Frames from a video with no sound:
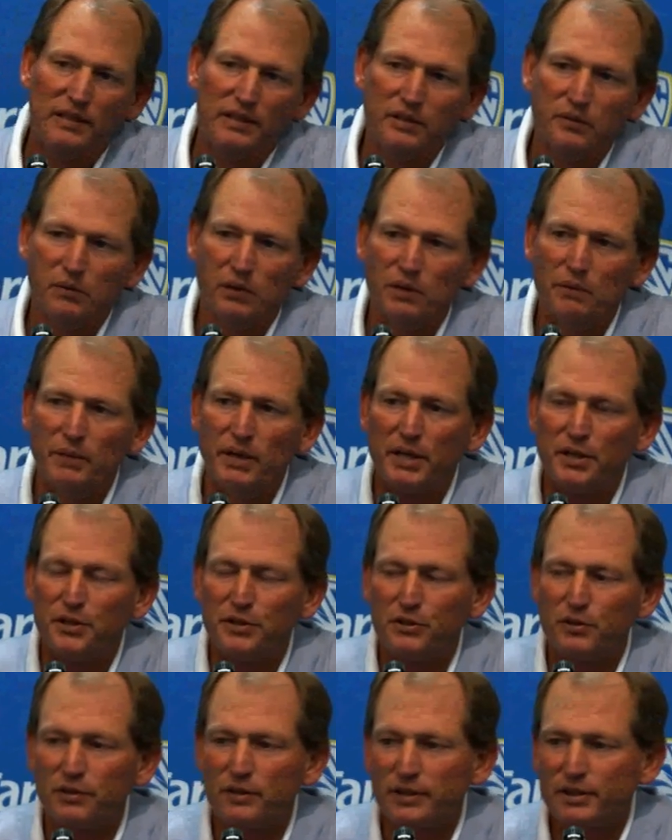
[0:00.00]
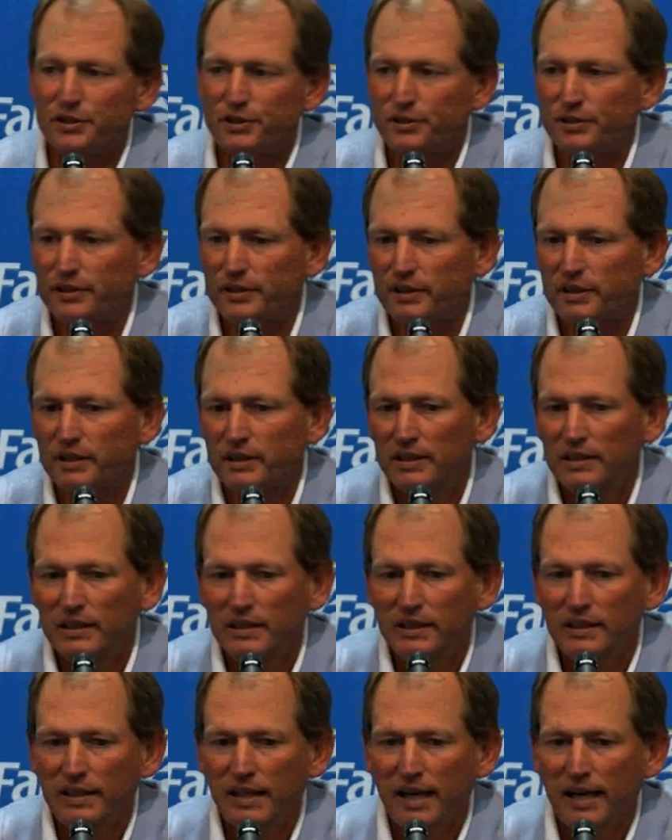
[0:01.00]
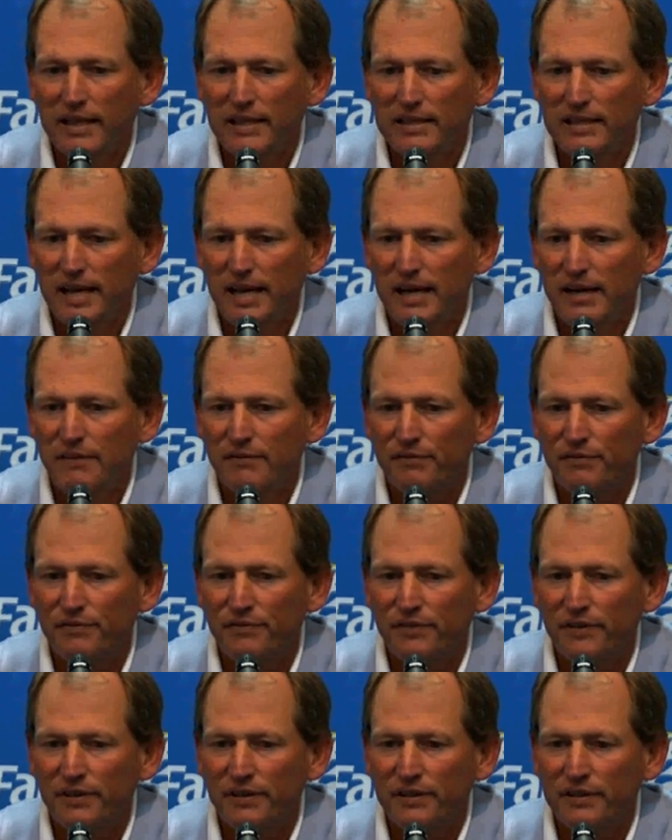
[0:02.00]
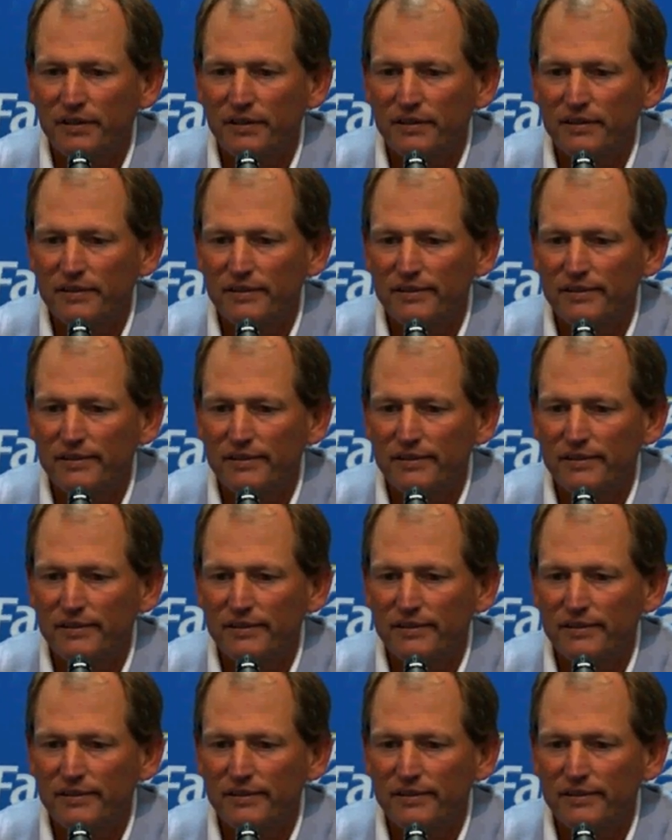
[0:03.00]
You want to make sure that your guys have